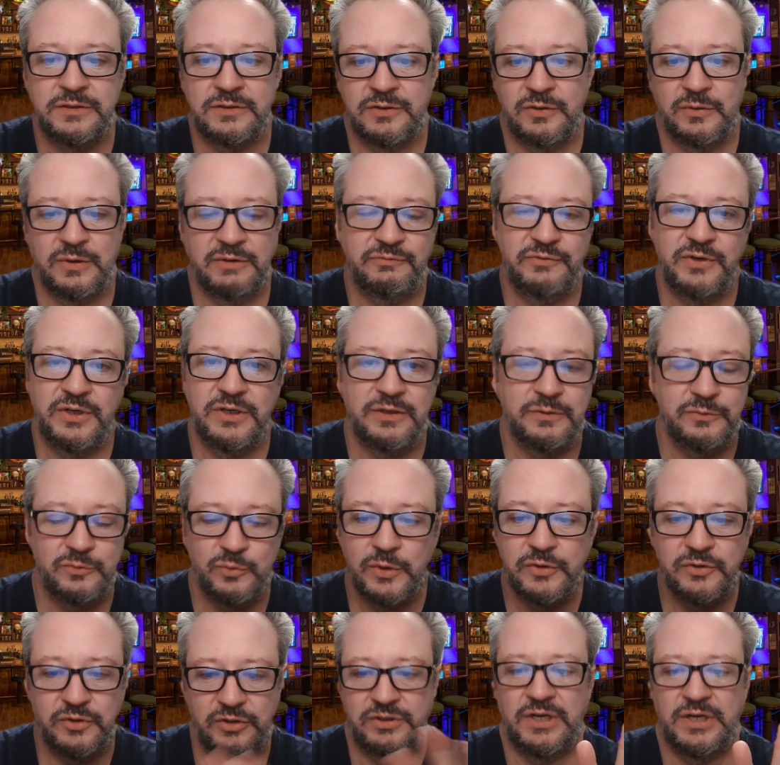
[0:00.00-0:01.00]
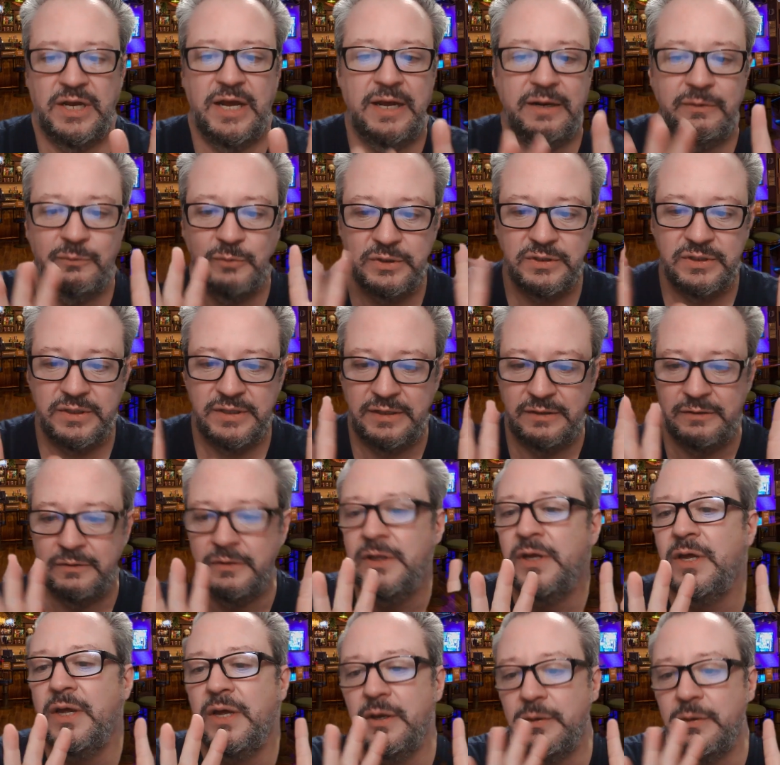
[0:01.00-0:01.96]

so I figured it's worth a shot. What the hell?